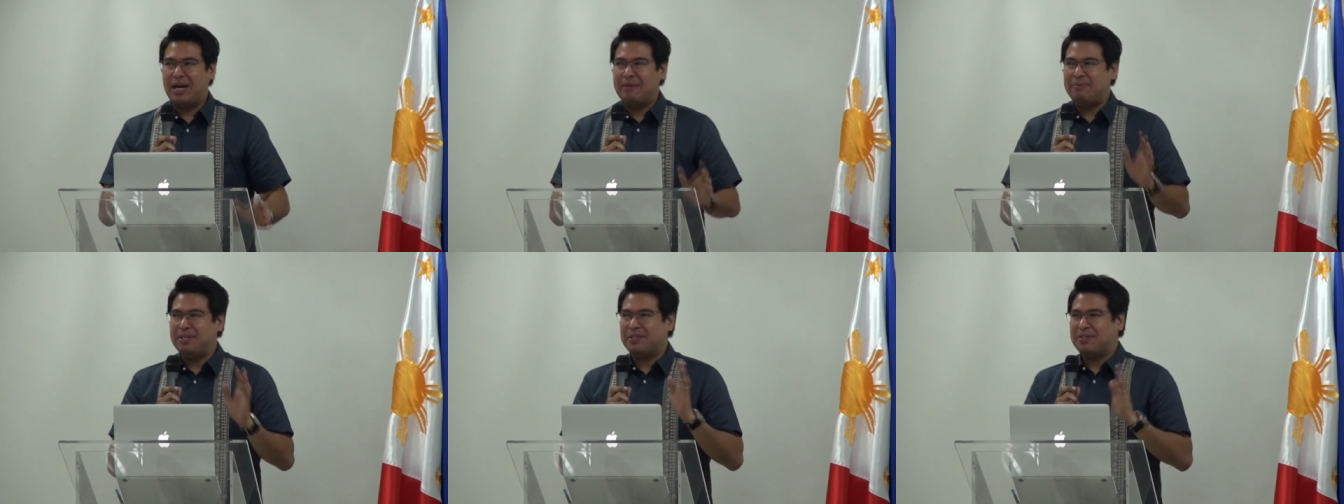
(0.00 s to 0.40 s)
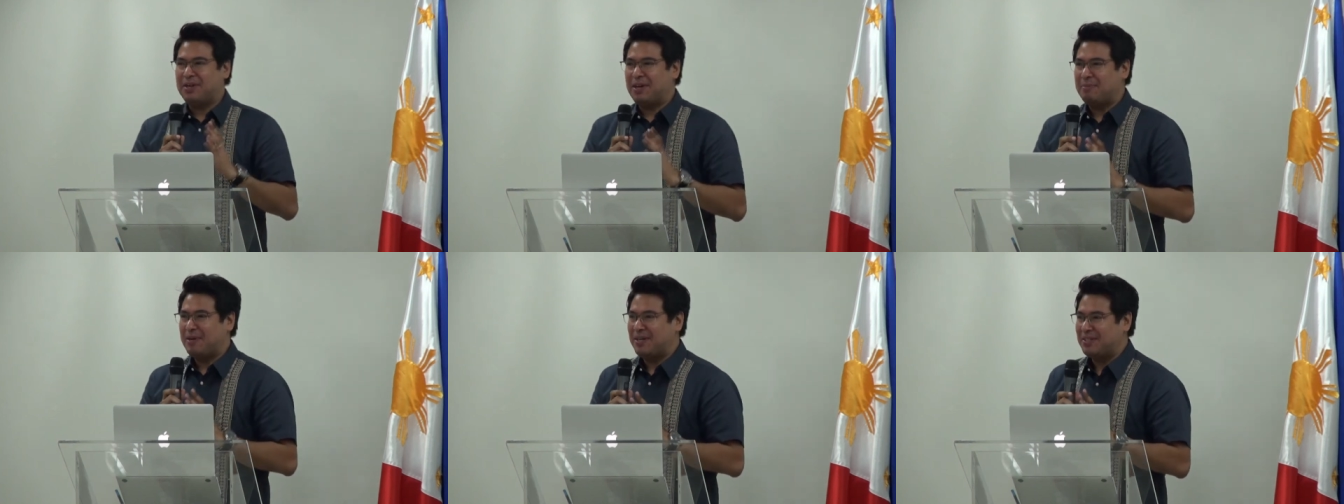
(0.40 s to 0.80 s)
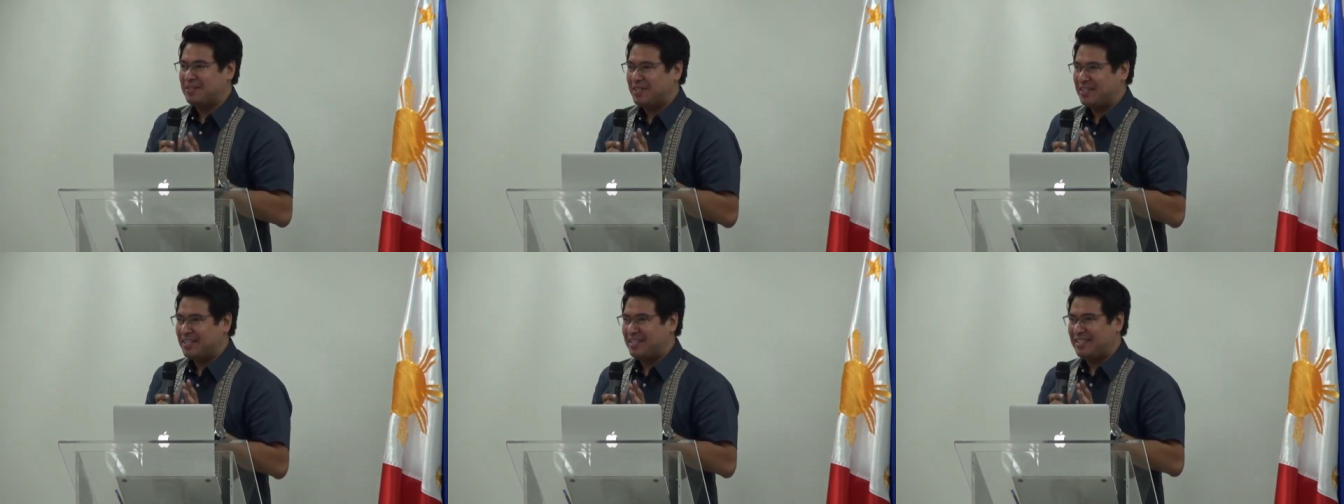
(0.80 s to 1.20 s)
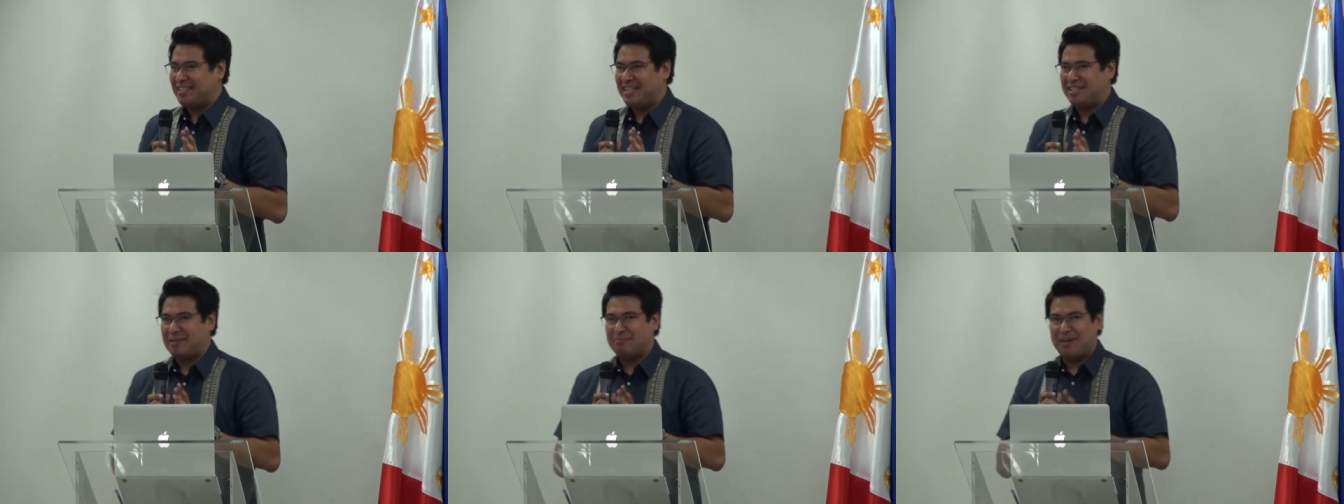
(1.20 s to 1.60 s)
I'm here to talk about
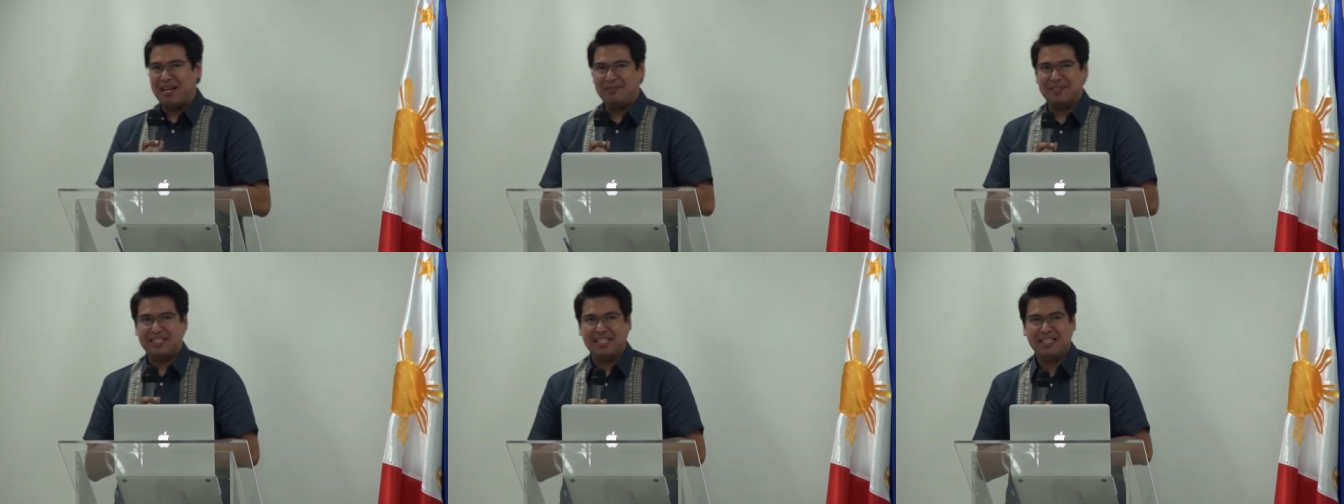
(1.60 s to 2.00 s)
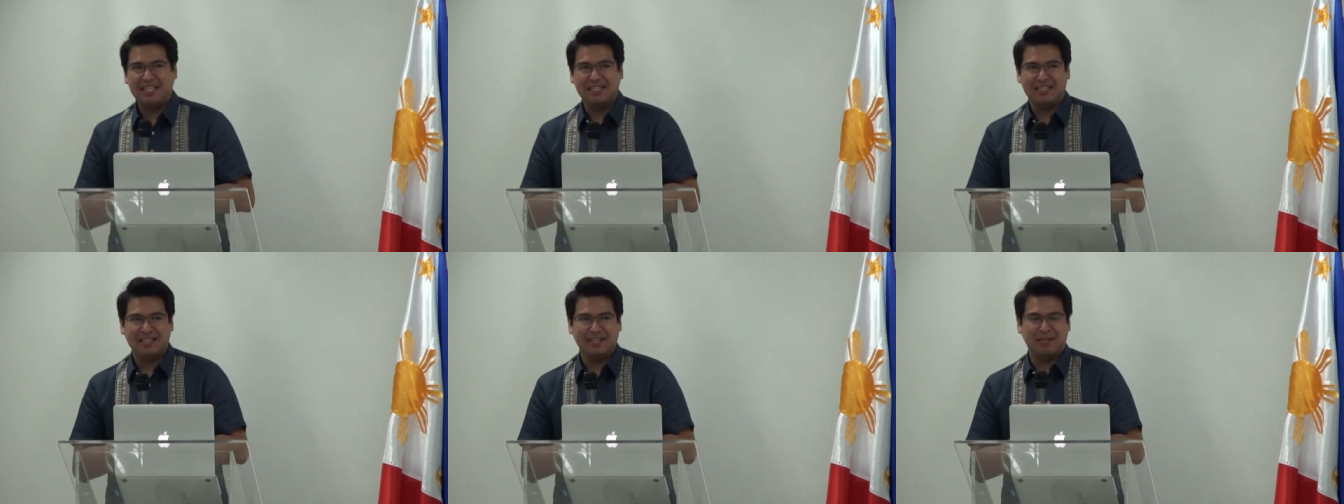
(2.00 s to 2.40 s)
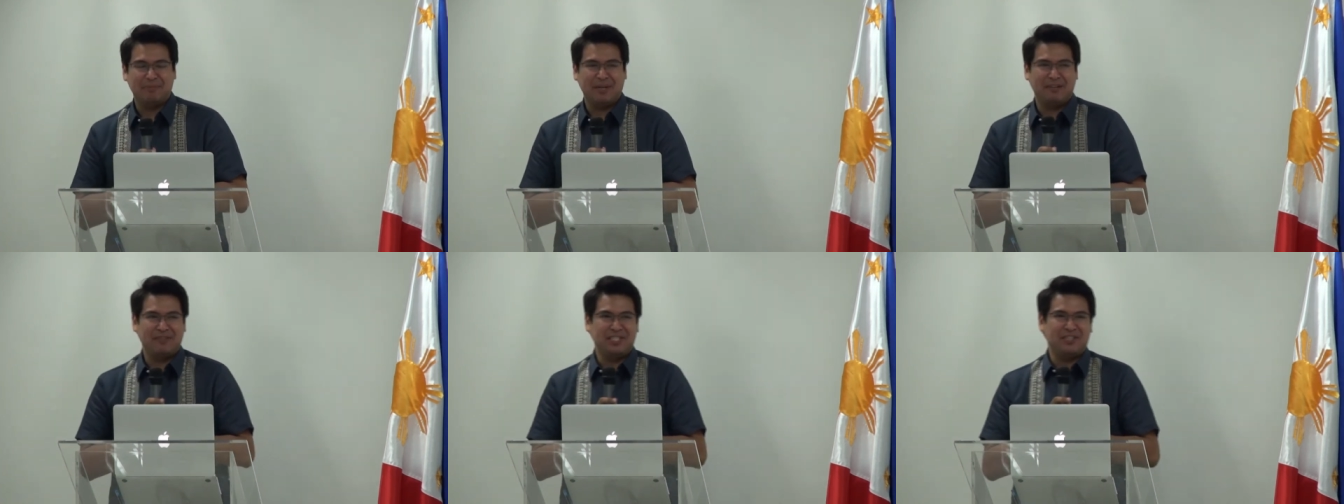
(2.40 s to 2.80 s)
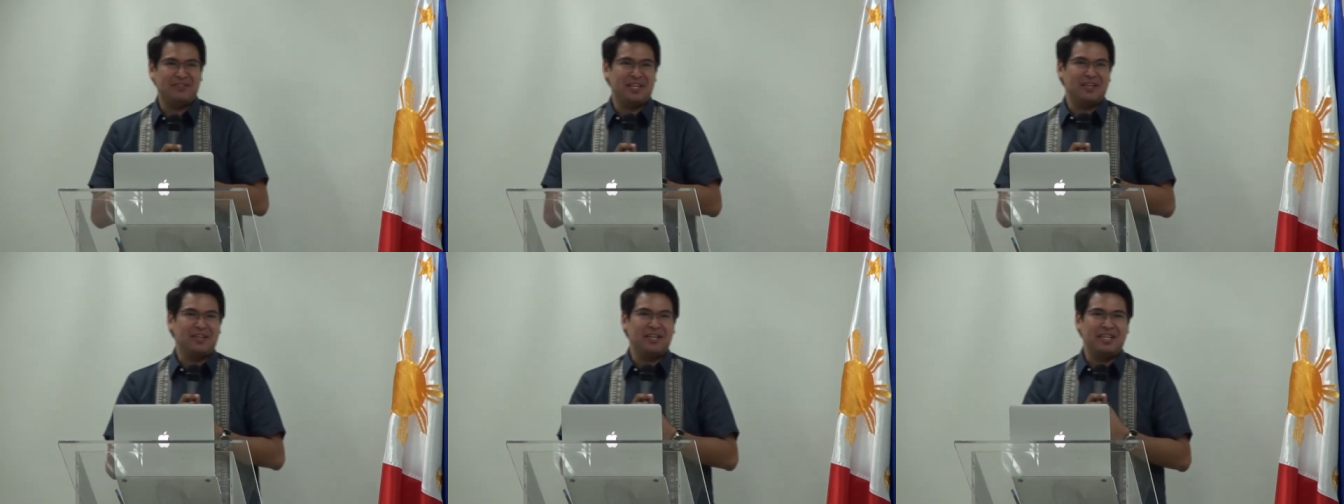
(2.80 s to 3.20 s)
data privacy, data privacy
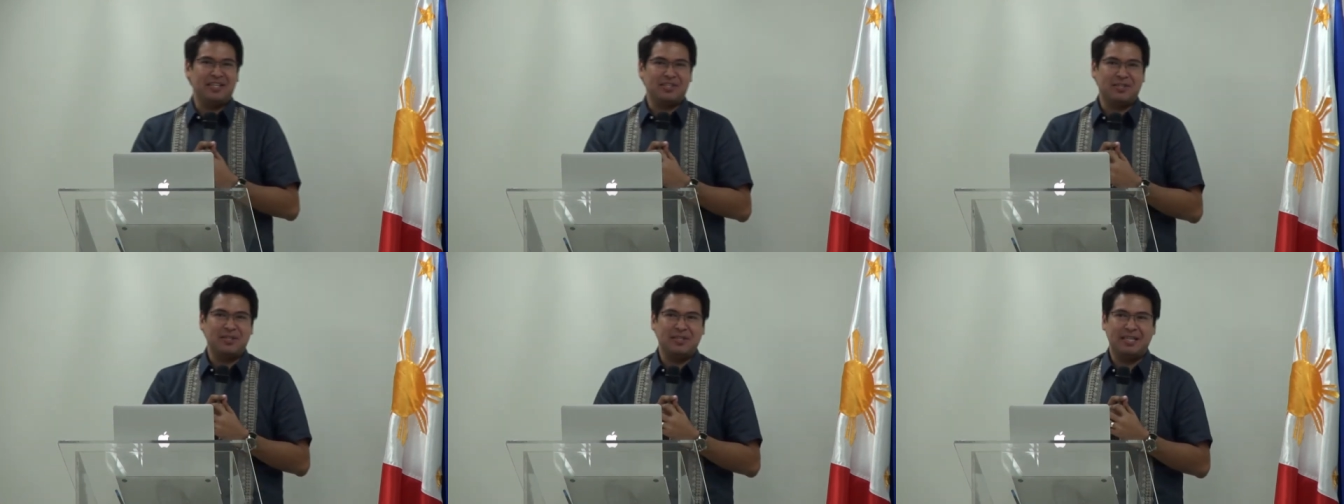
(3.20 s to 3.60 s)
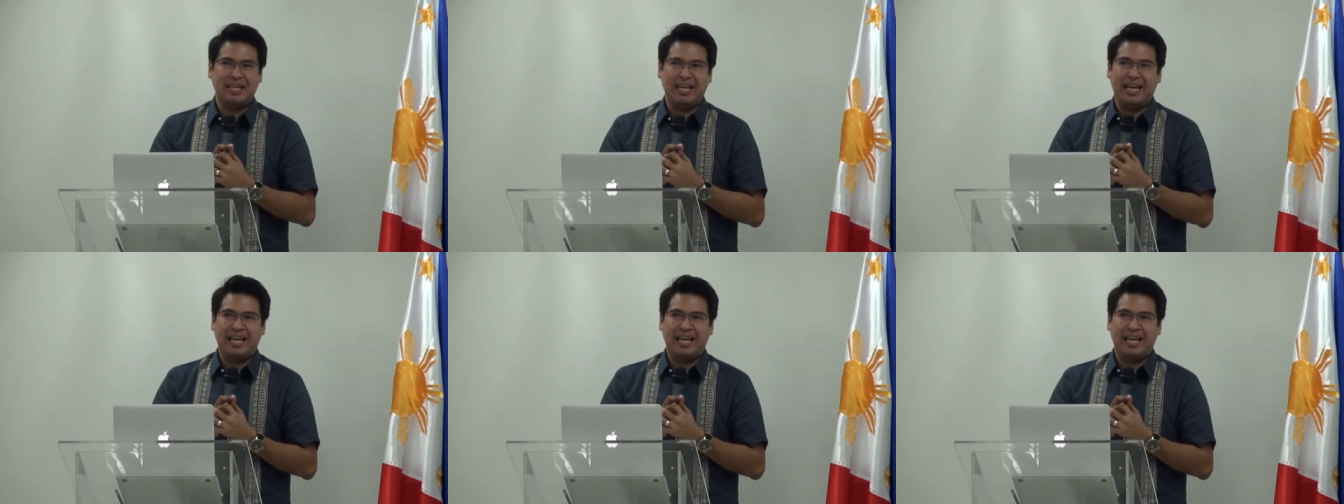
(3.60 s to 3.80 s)
regulation.